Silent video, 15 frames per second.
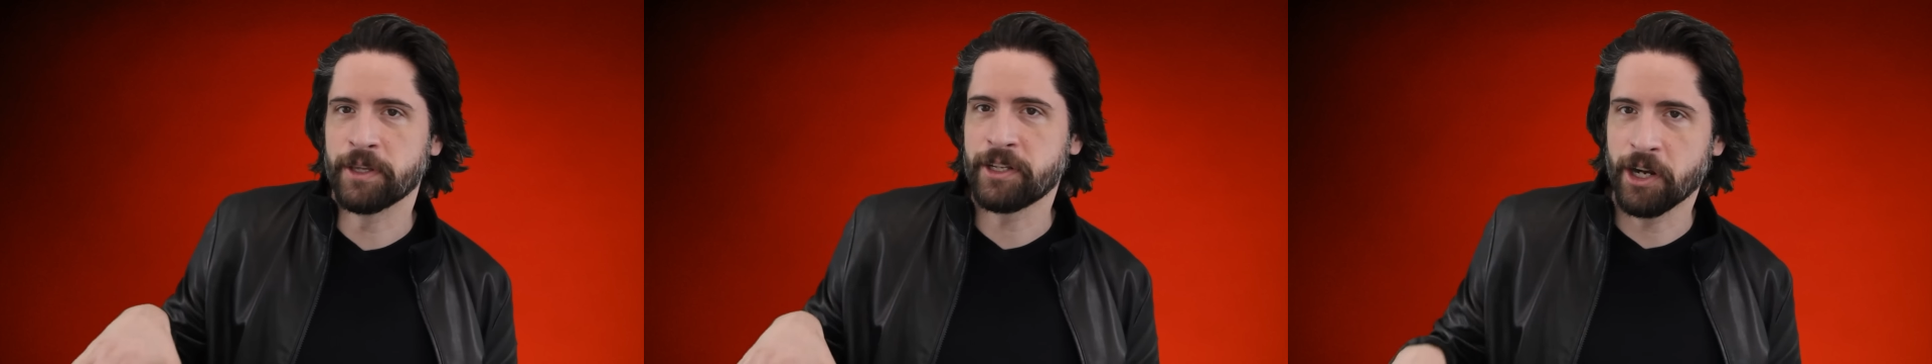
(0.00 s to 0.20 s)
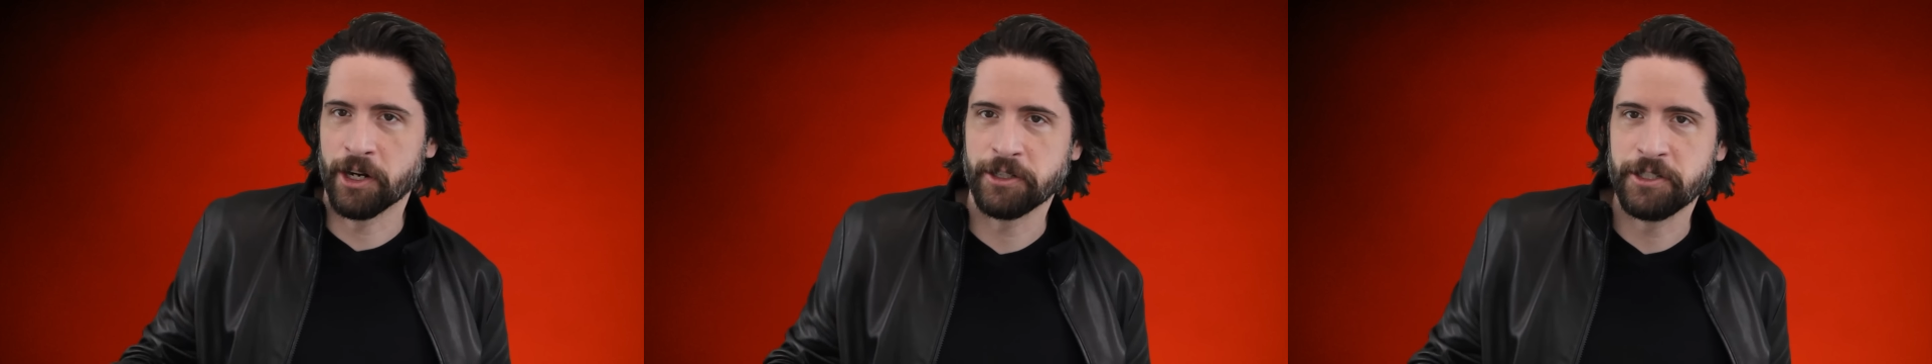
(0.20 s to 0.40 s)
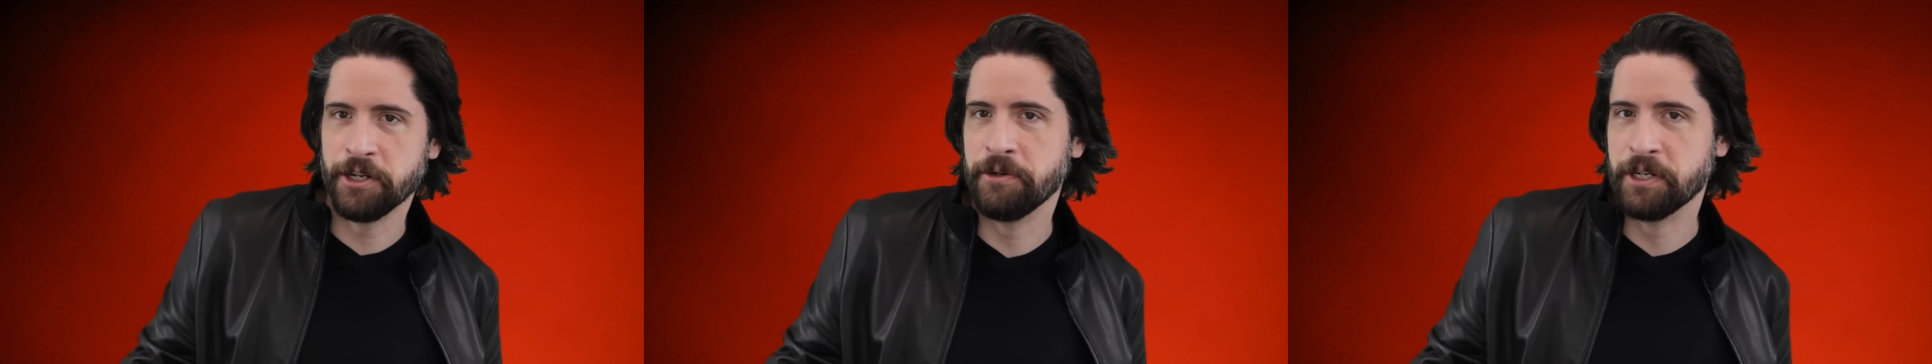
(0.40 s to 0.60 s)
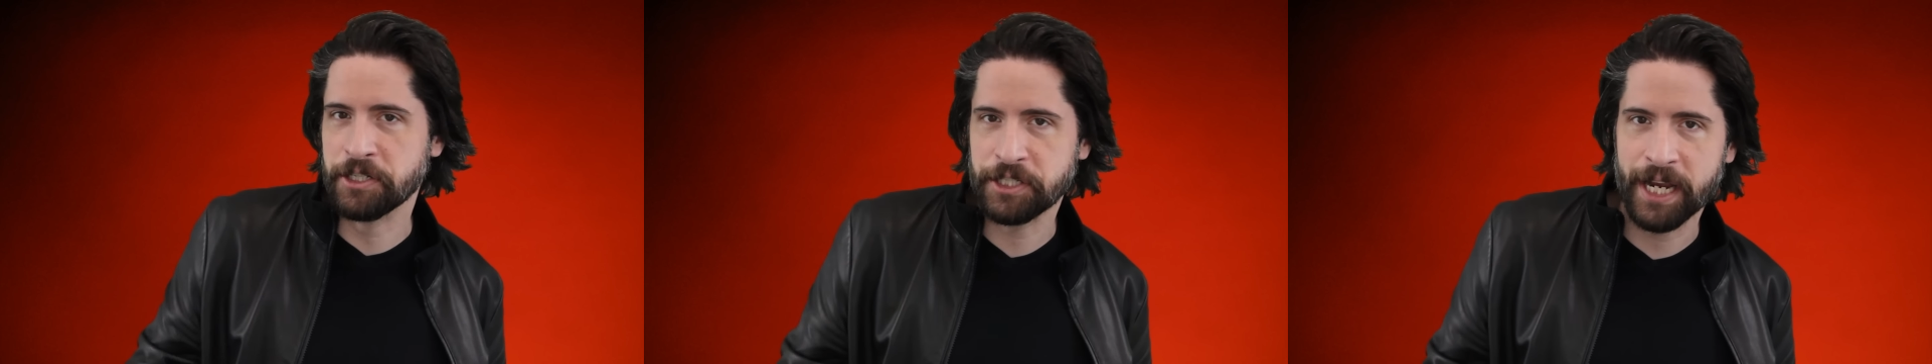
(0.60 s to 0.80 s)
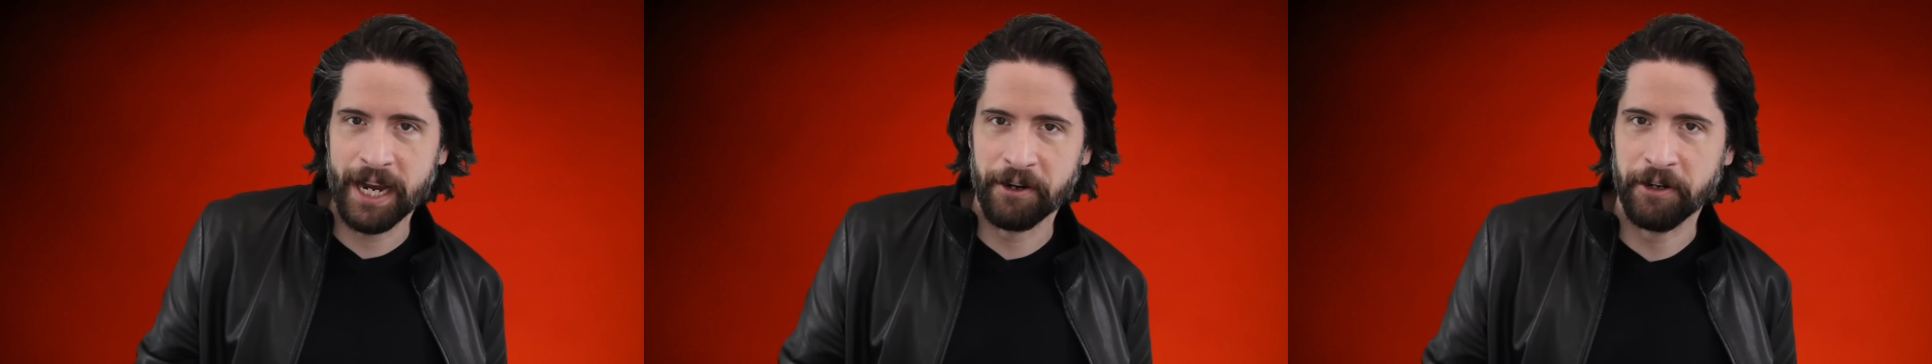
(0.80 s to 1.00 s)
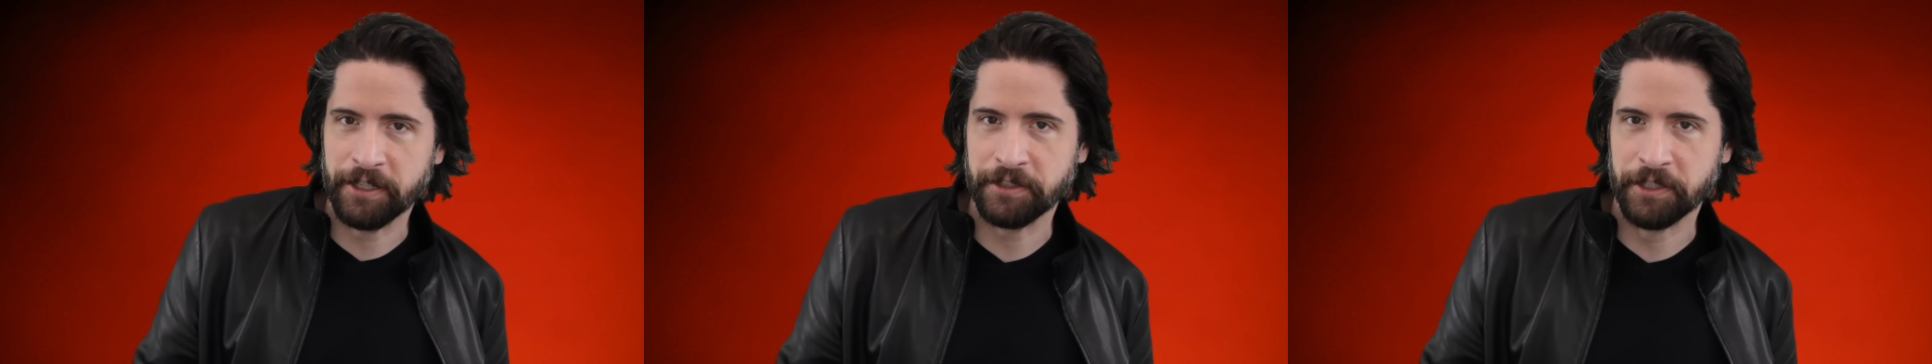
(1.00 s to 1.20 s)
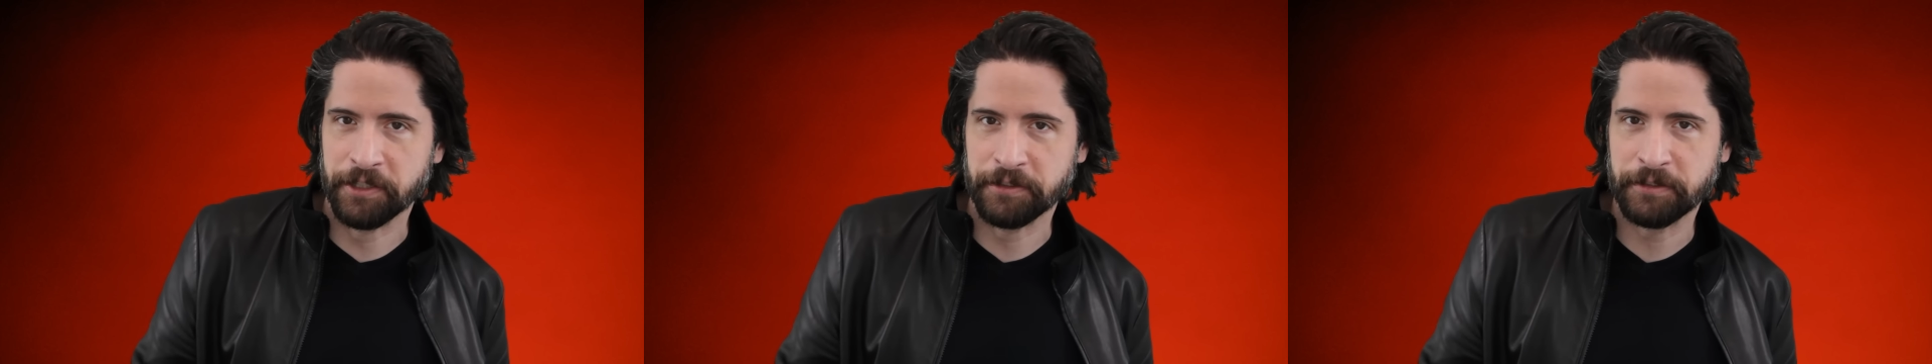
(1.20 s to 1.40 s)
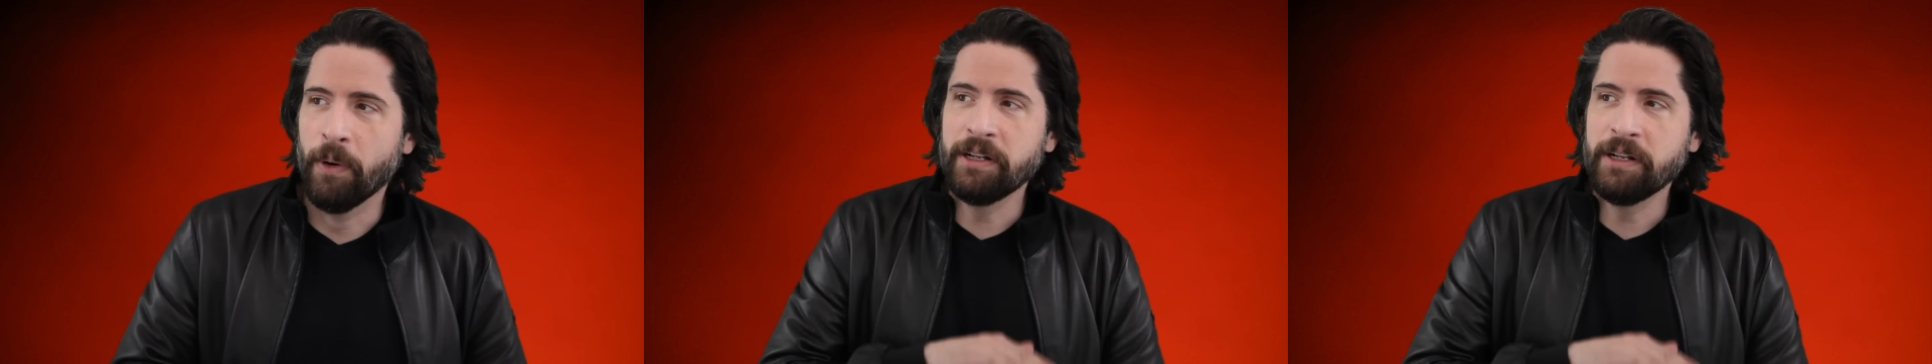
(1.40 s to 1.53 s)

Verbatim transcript: with cartoonish characters.